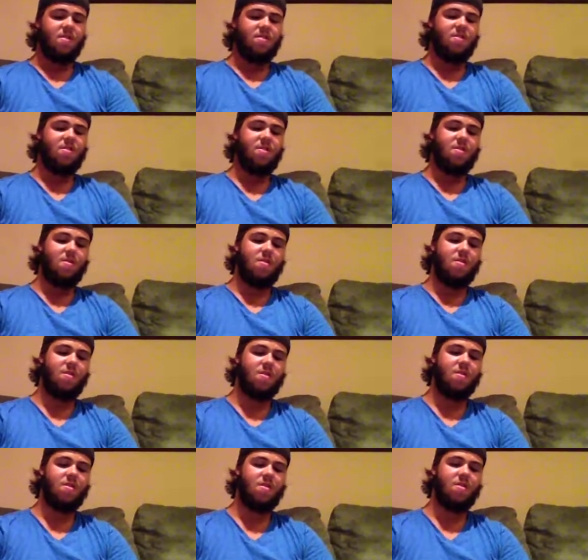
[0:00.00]
So,
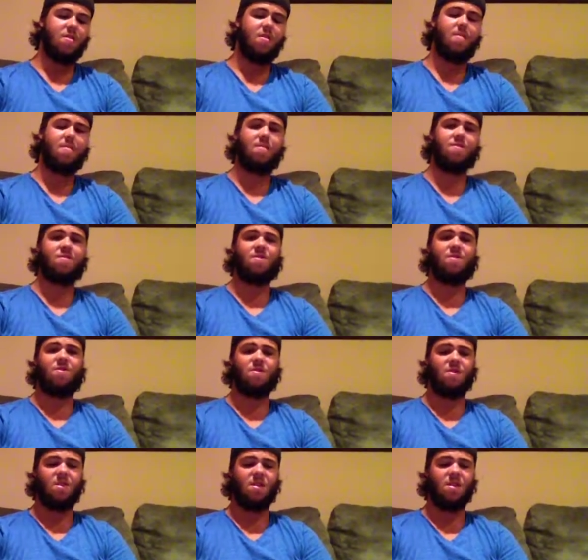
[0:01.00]
I'm posting two
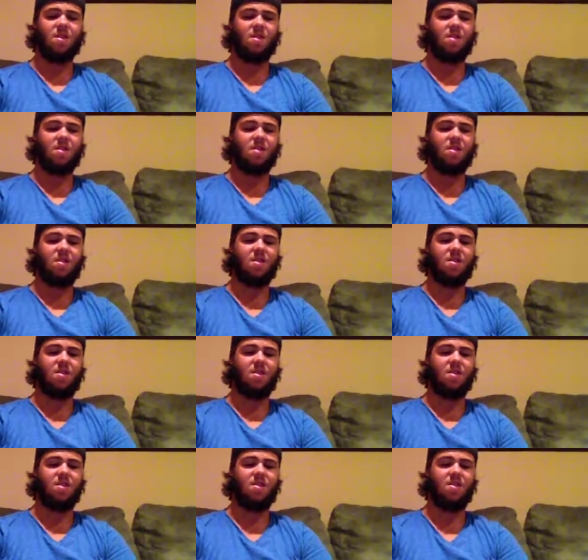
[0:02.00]
today, and
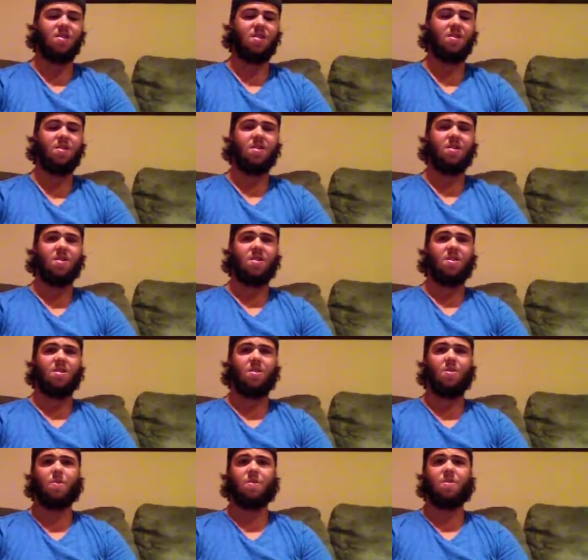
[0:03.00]
uh,
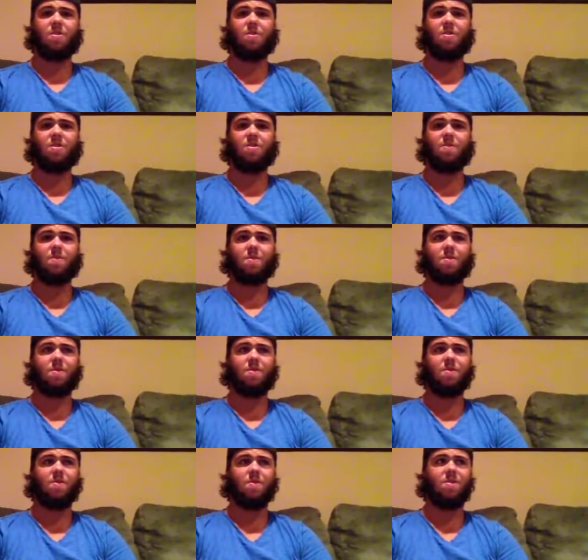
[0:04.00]
there'll be a new one out
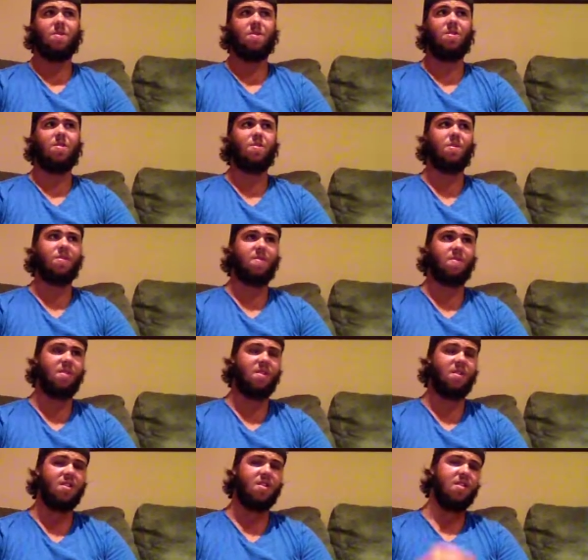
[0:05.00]
tomorrow, then a new one out
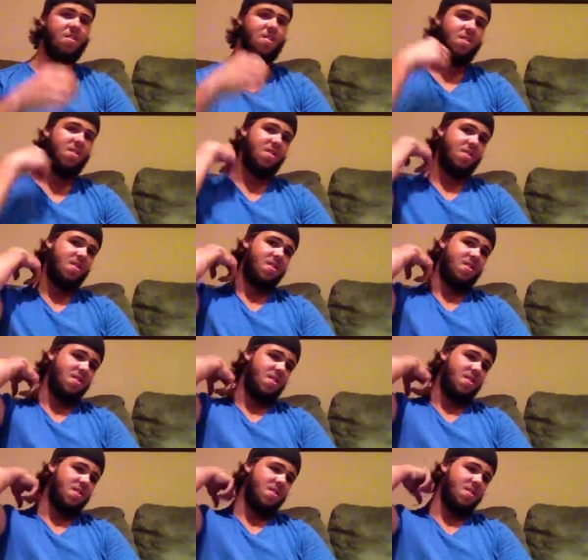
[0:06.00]
Friday.
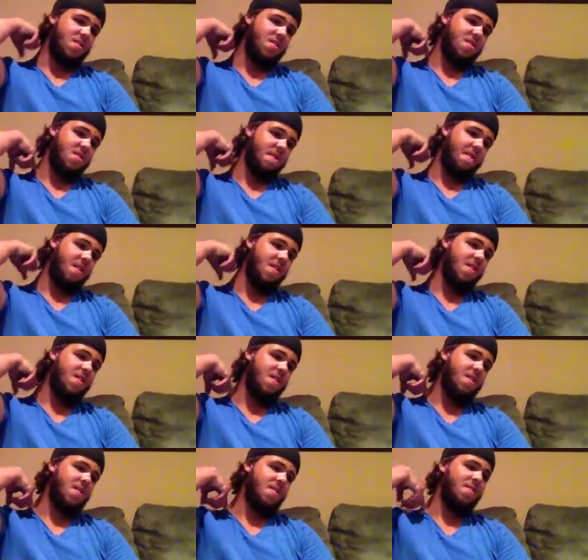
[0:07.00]
And
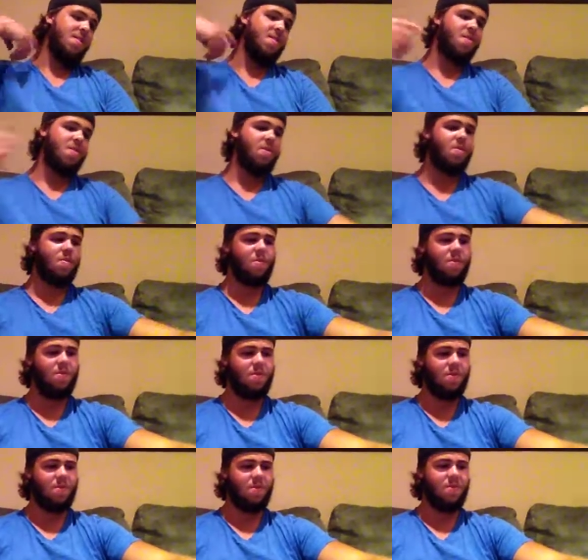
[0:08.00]
Friday, me and Colin we're
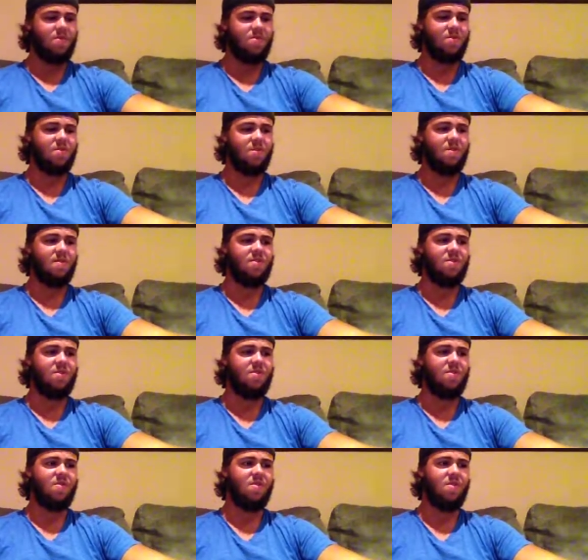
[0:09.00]
going up to the reserve,
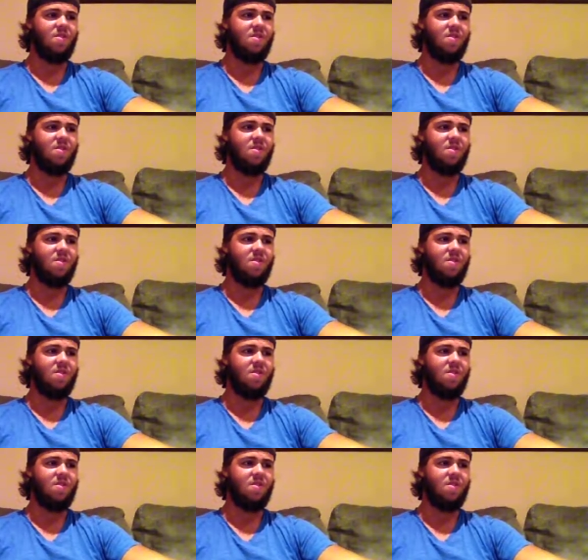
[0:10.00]
so